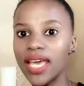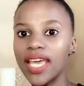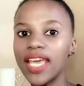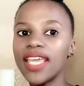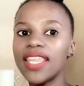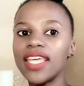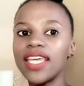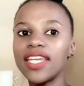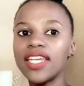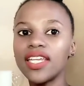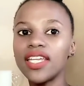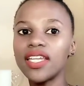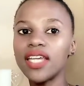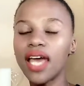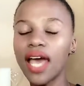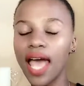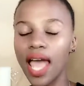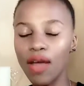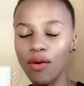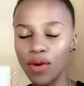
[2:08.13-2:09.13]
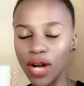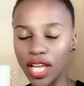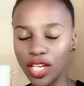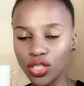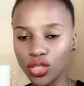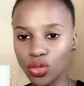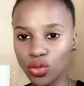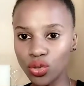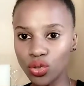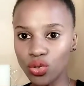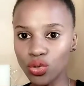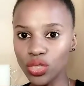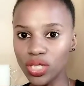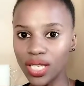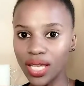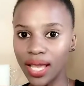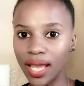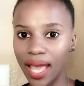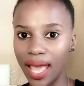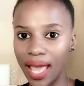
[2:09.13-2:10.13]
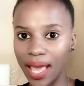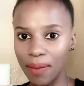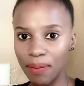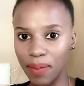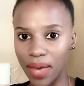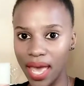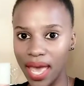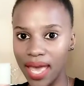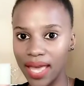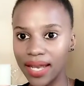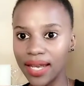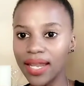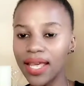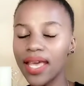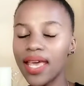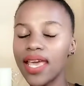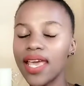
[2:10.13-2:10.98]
And then I write you using a pen.